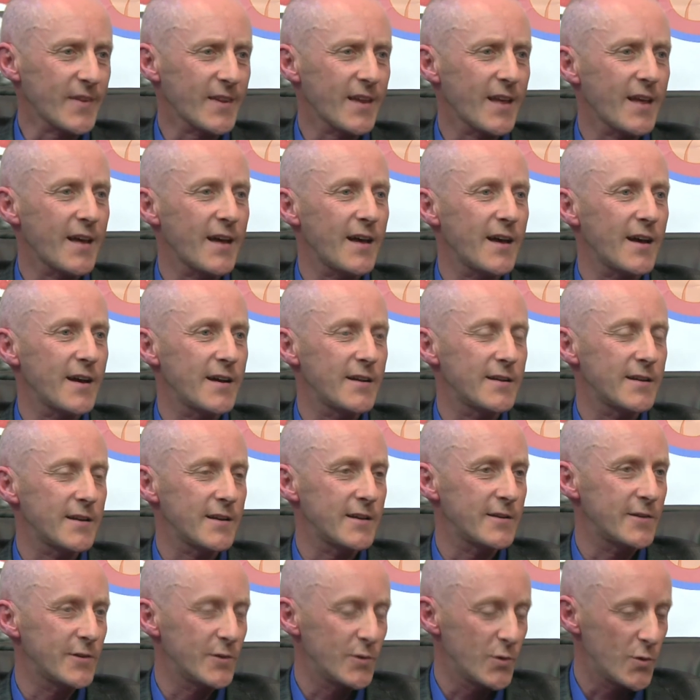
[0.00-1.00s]
and the
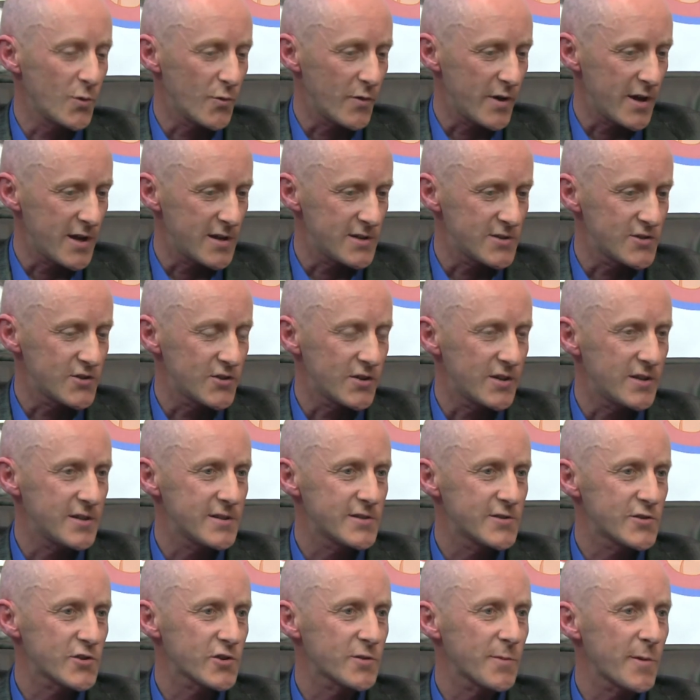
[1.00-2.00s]
new range
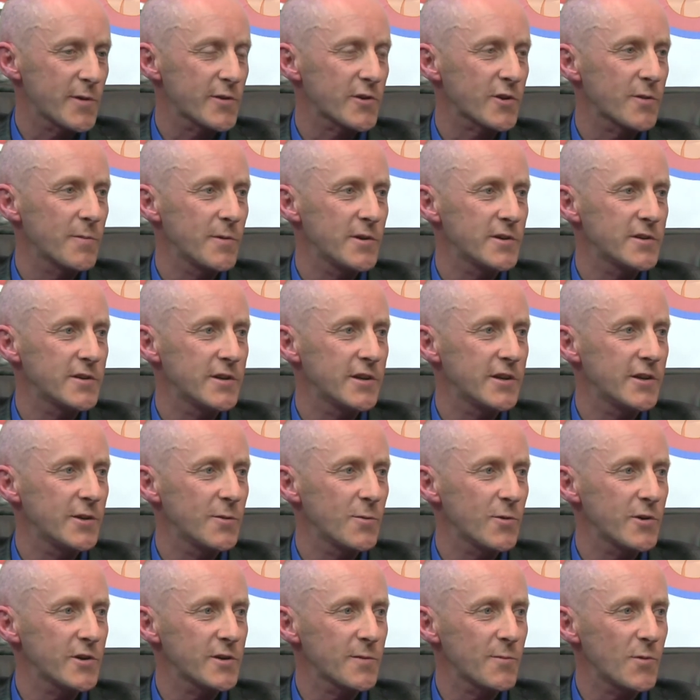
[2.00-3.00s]
is just about to come into
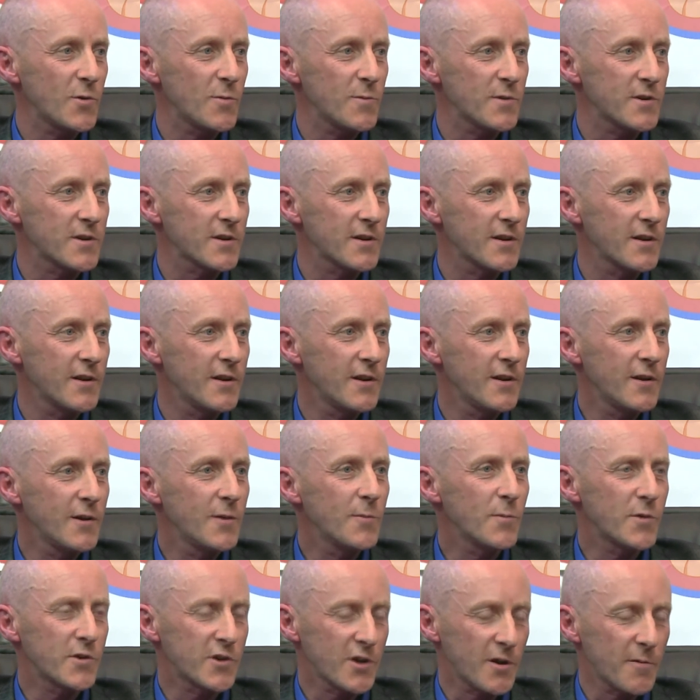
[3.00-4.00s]
DT1 at the moment.
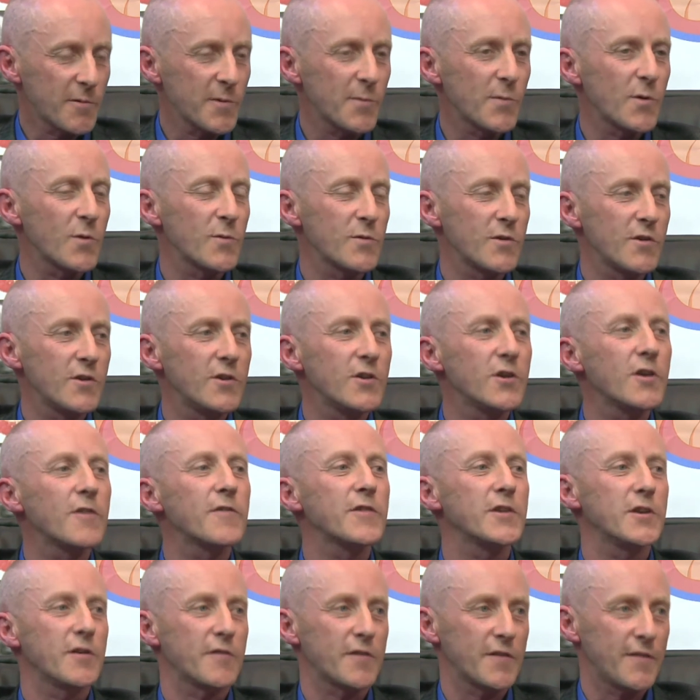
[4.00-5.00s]
But Tommy Bowe, a
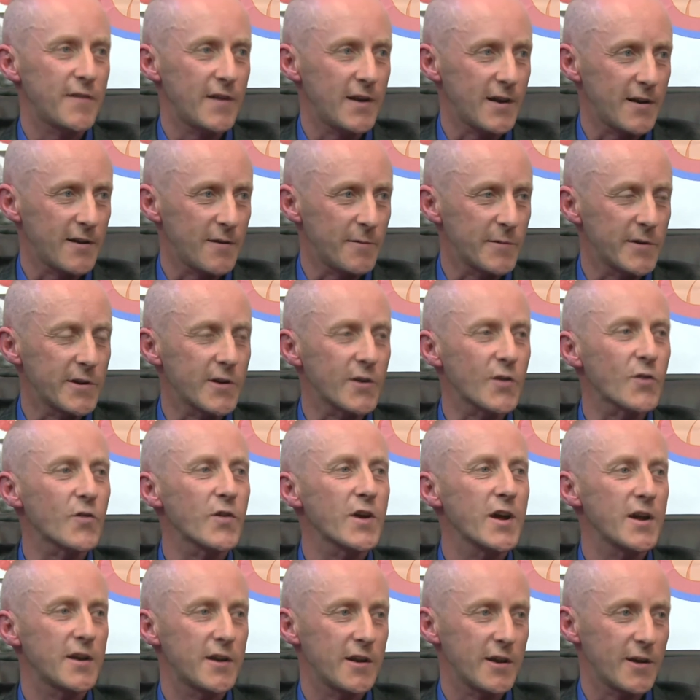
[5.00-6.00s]
lovely fella. We had a
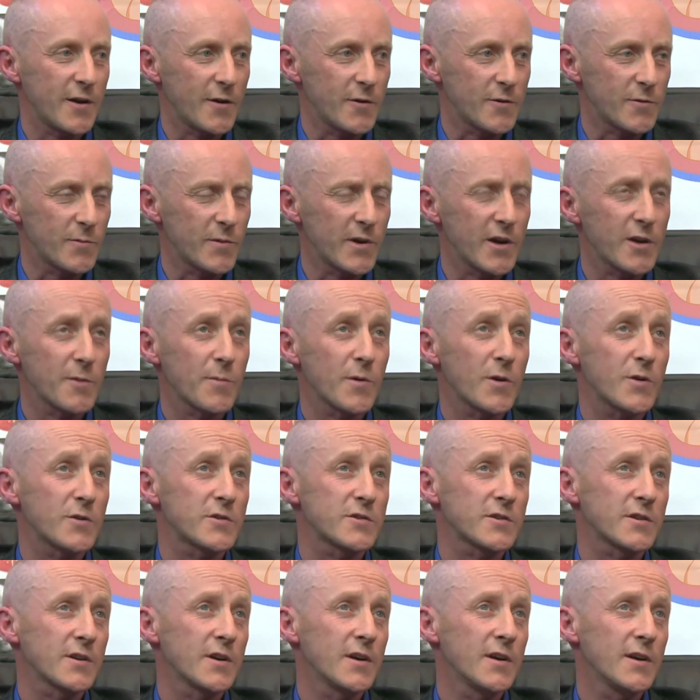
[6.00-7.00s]
great day out. We had
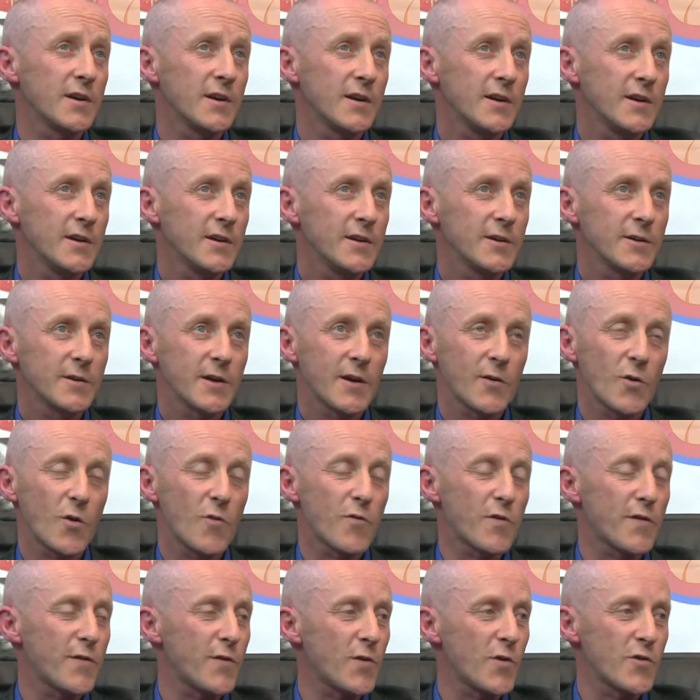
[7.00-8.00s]
about
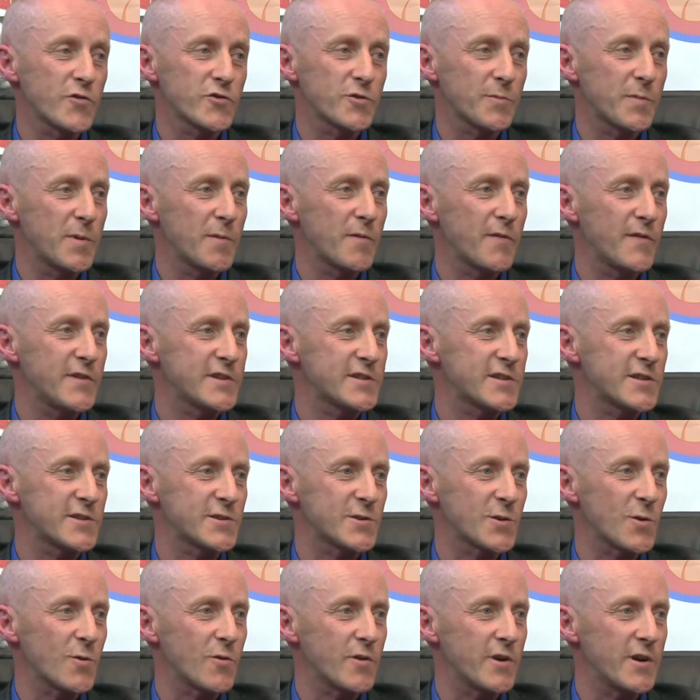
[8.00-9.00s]
over 400 people visit the
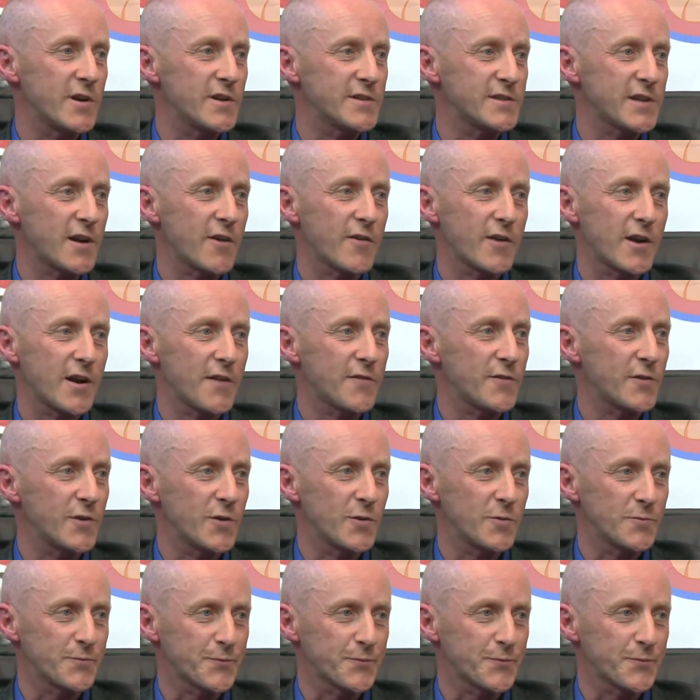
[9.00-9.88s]
store in a Saturday afternoon.